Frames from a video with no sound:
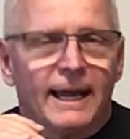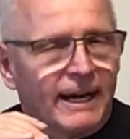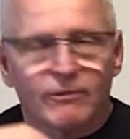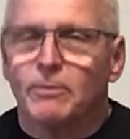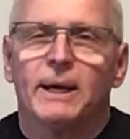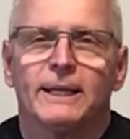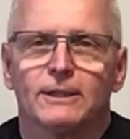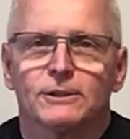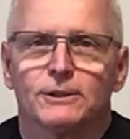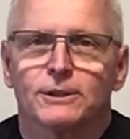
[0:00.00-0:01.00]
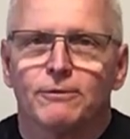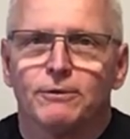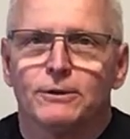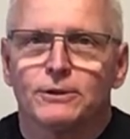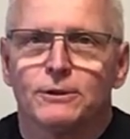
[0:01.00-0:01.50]
everybody else is
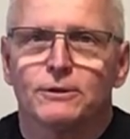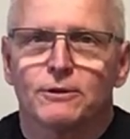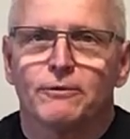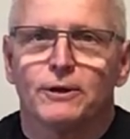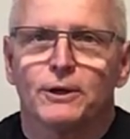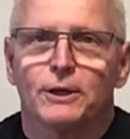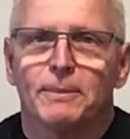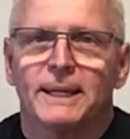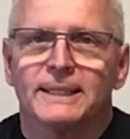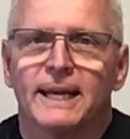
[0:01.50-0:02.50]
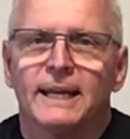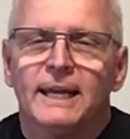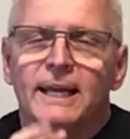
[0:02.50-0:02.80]
confused too. So feel good about that.